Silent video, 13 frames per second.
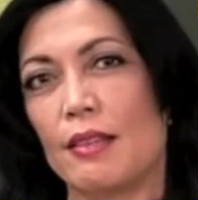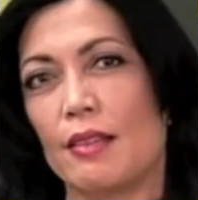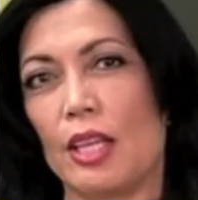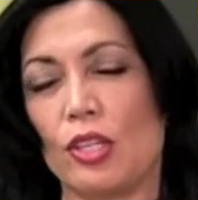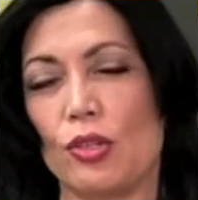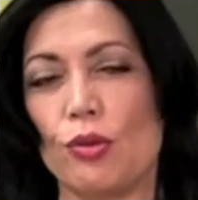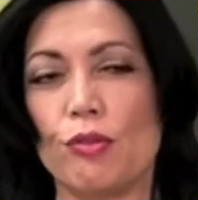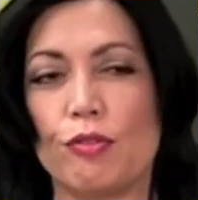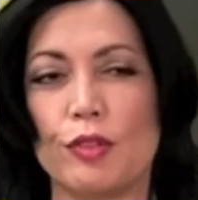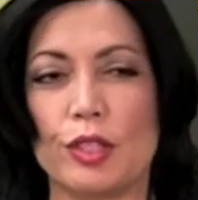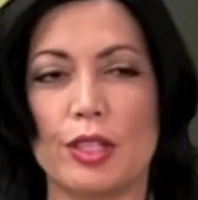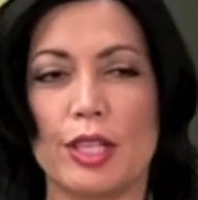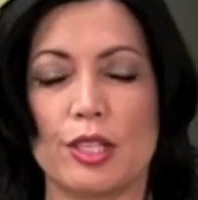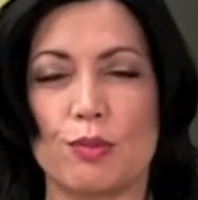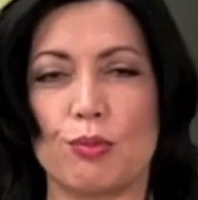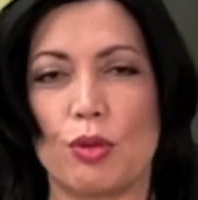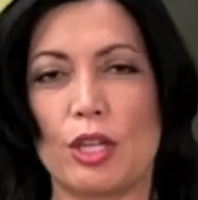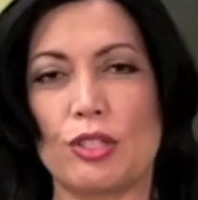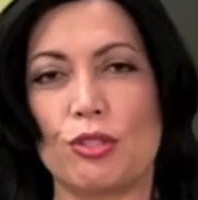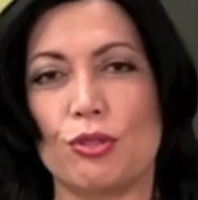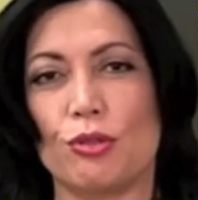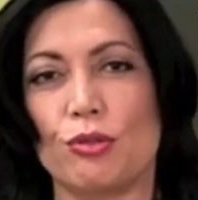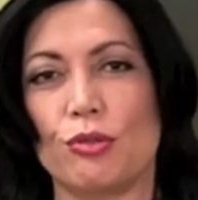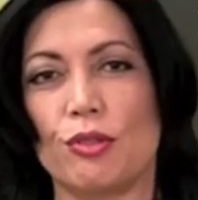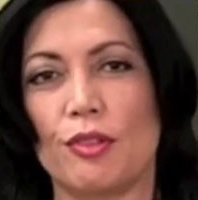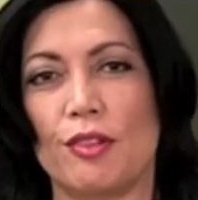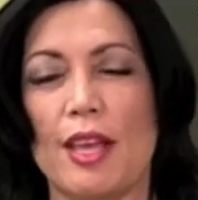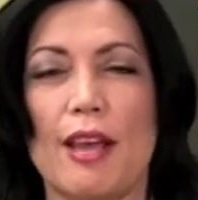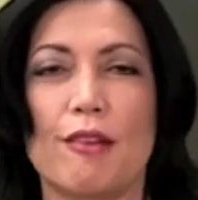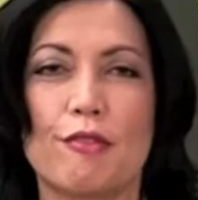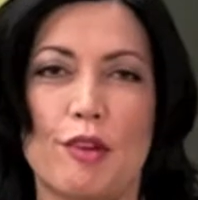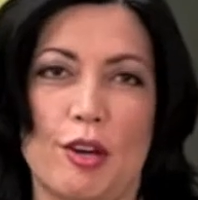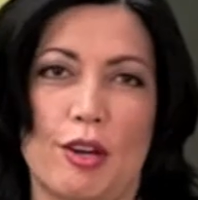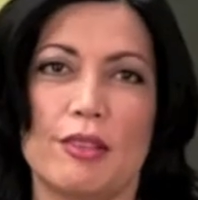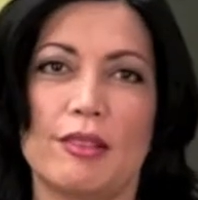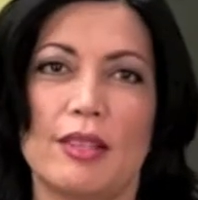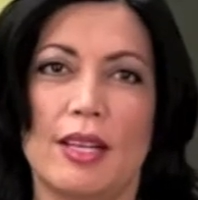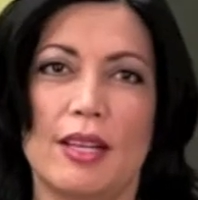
that you feel has brought you that far.